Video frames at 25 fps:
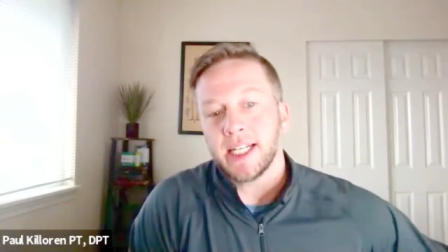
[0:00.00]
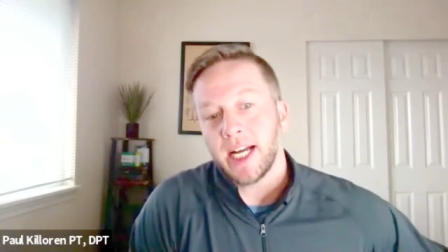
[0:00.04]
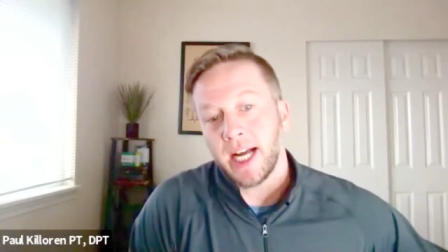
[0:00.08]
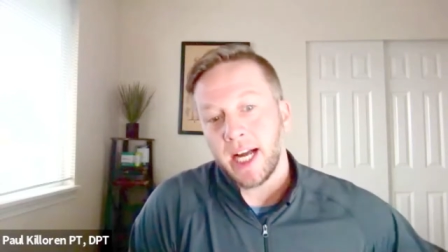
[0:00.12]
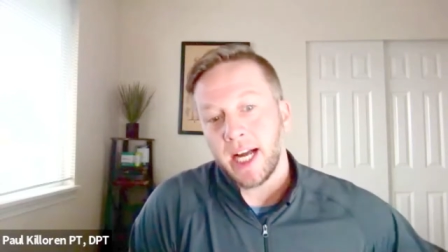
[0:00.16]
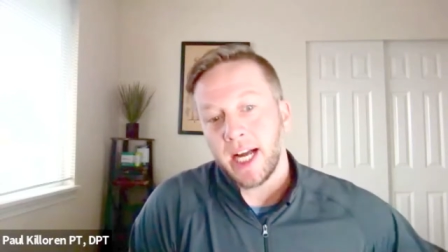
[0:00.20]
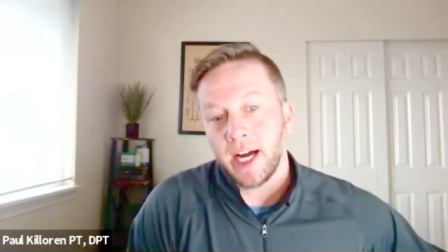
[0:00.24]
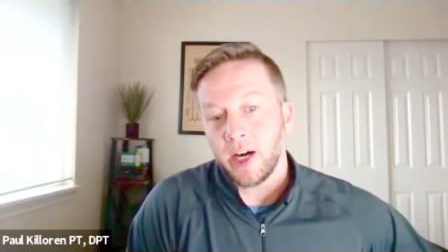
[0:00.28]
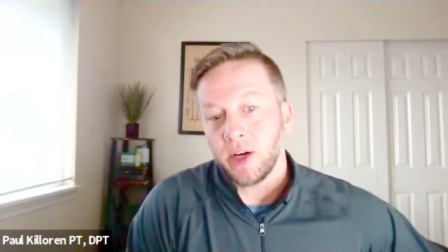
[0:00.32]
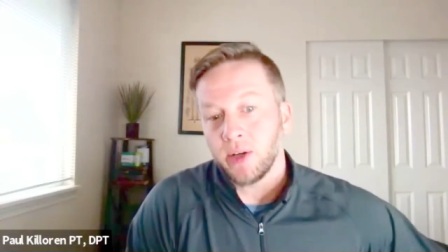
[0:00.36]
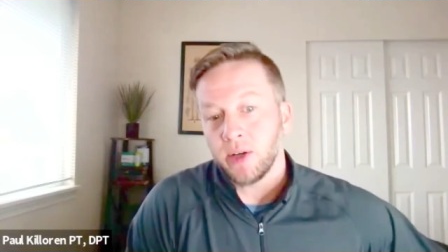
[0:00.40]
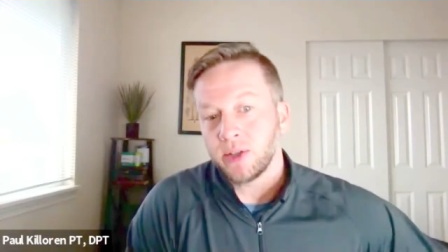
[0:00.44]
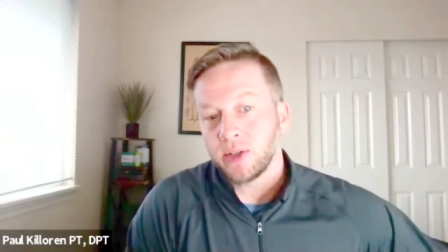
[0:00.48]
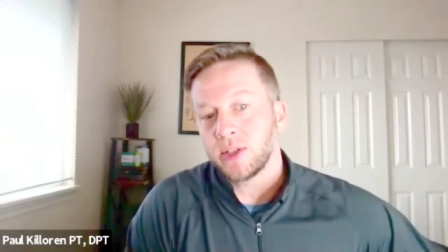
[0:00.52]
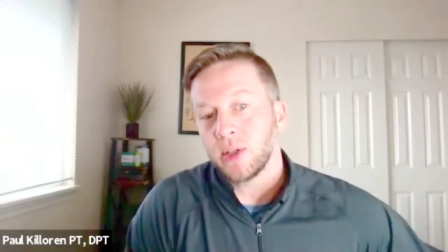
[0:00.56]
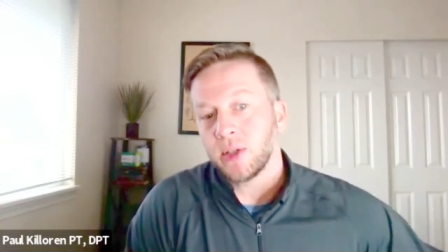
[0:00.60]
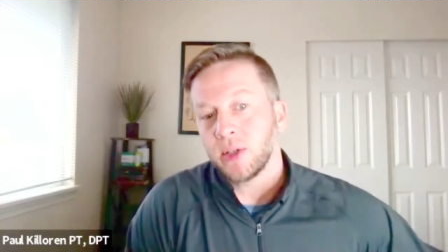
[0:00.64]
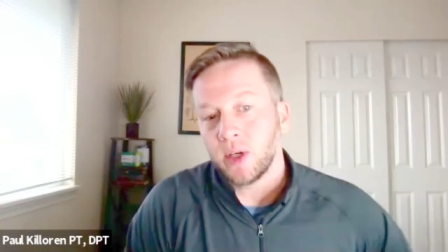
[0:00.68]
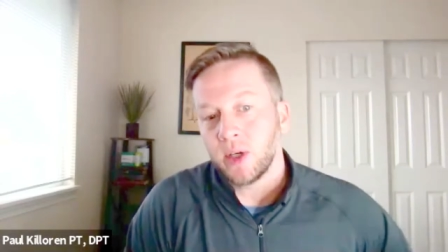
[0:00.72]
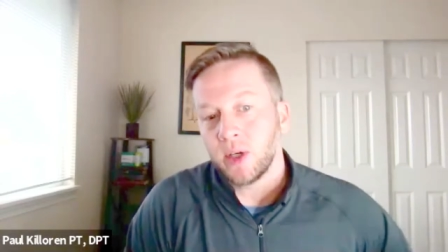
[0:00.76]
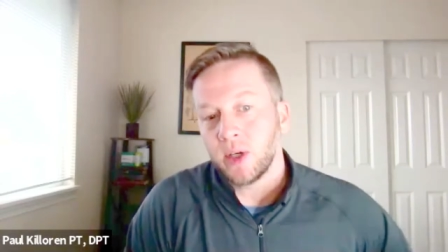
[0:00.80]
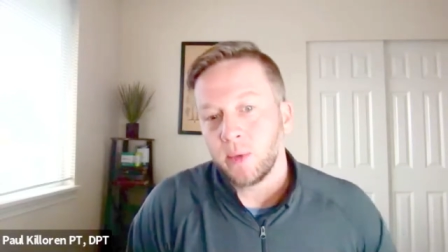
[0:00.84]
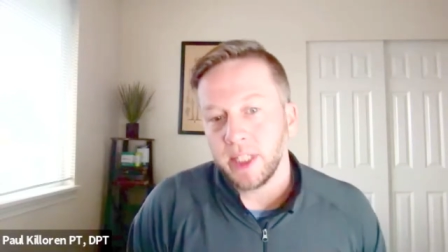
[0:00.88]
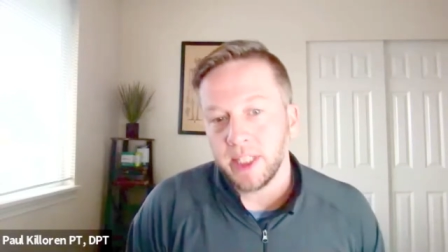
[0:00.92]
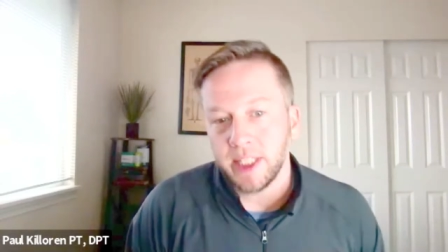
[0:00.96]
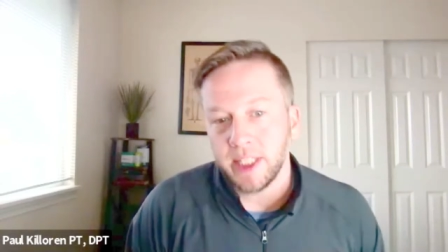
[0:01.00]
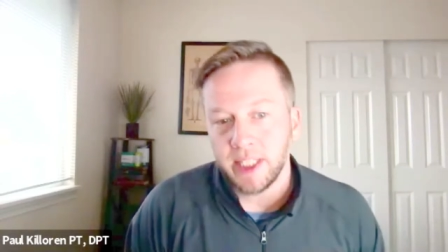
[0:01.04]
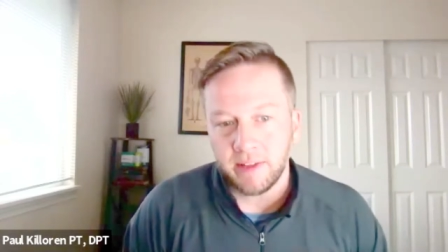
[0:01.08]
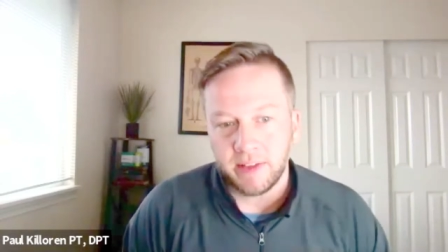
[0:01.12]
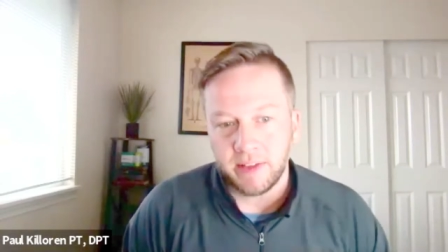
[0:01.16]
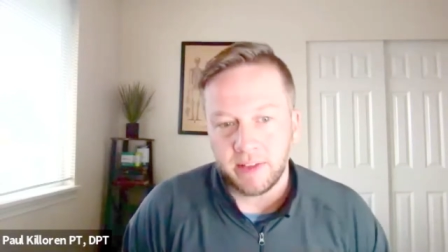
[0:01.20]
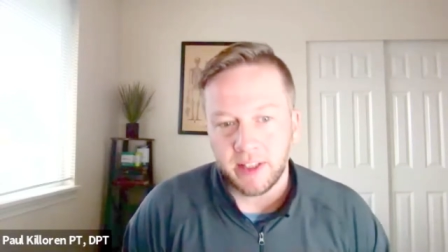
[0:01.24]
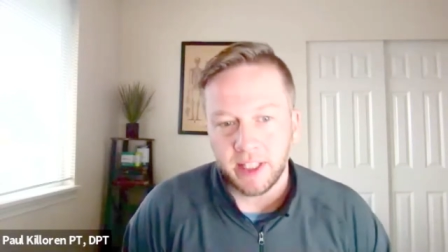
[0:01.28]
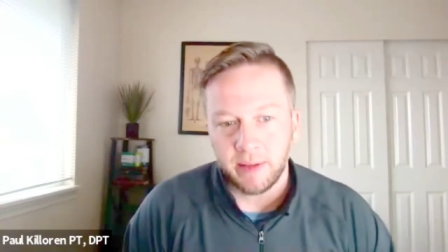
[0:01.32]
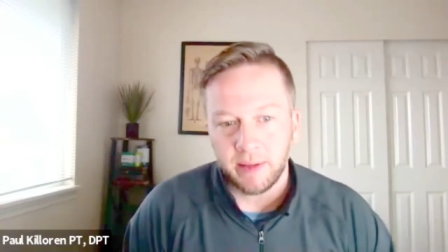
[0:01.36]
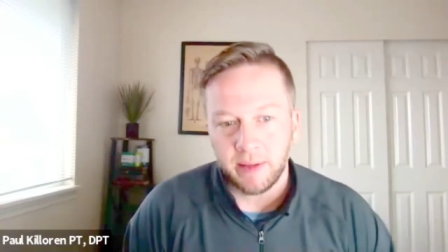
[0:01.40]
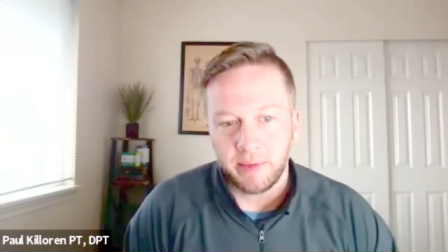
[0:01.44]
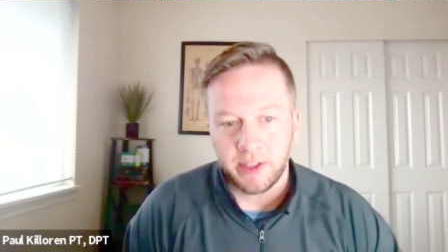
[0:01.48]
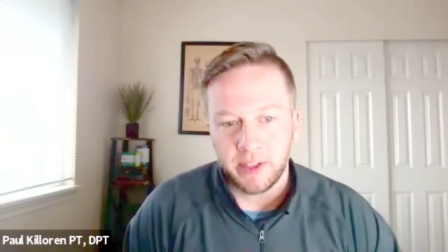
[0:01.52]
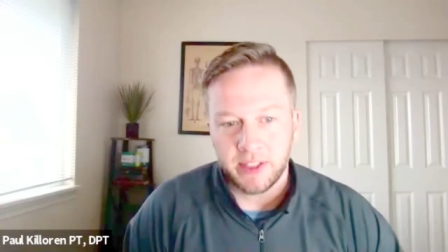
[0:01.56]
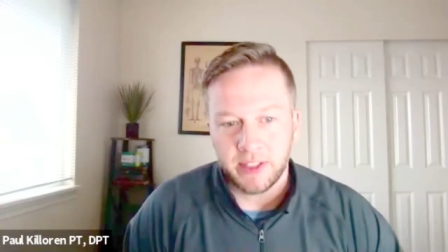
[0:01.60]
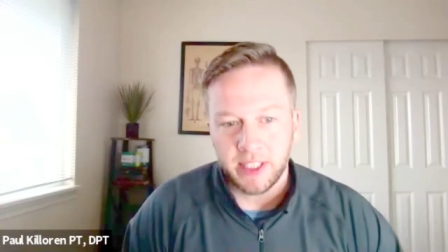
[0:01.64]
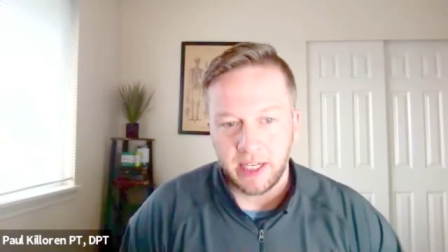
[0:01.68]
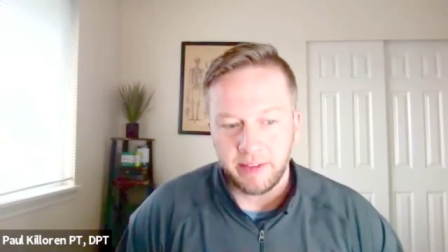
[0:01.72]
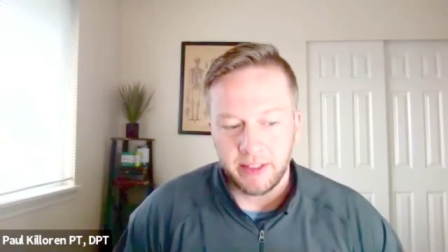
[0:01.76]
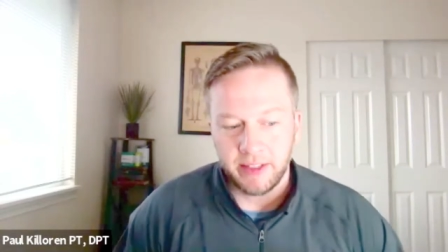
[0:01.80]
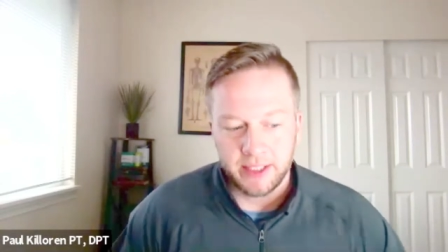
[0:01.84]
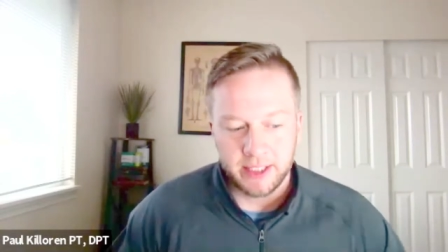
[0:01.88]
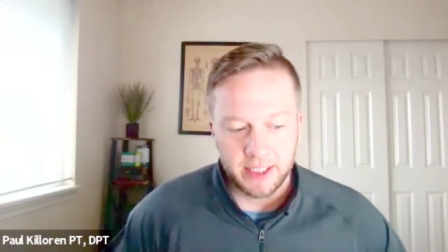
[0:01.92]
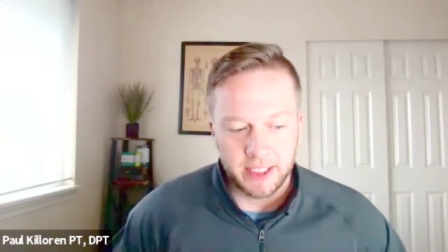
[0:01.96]
how sore we leave them, there's
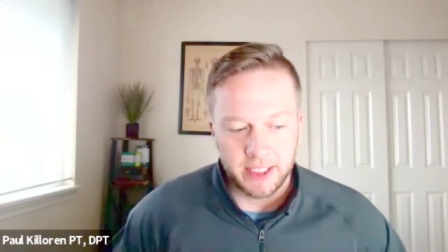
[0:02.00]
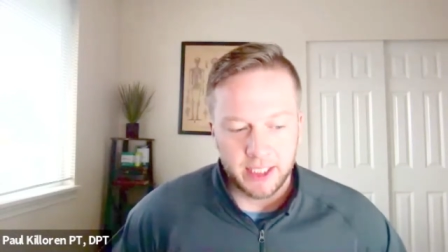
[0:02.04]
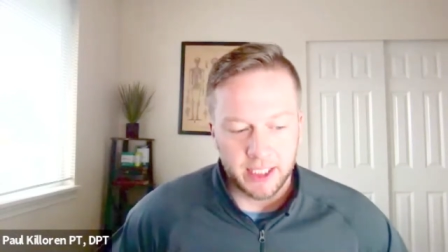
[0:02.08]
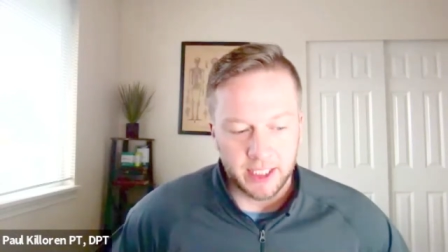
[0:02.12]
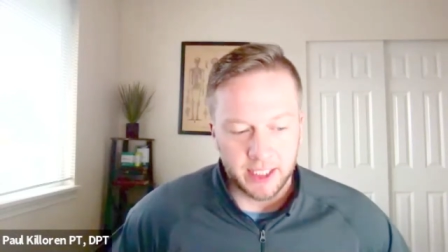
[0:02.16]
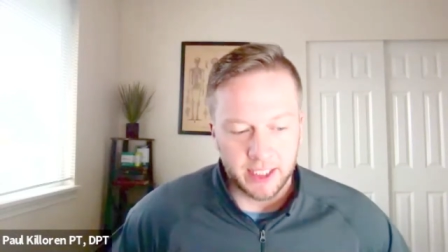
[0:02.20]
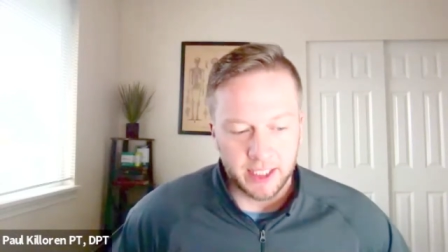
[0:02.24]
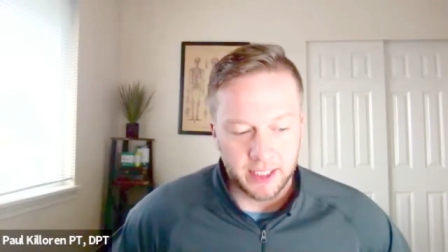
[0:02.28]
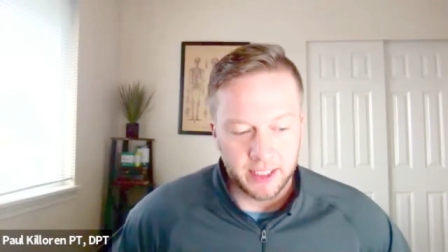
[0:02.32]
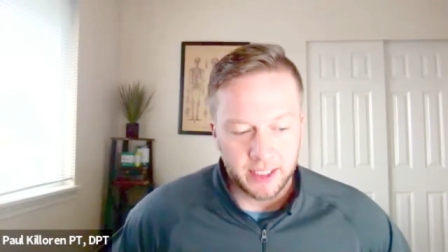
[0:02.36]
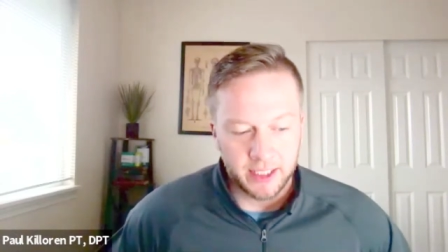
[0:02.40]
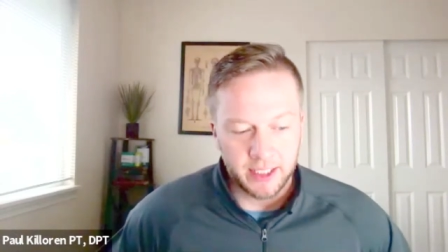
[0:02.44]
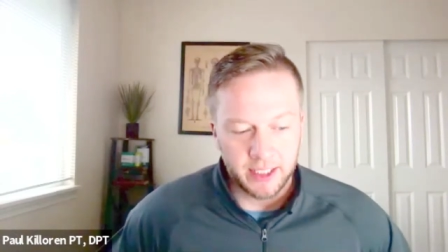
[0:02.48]
obviously a,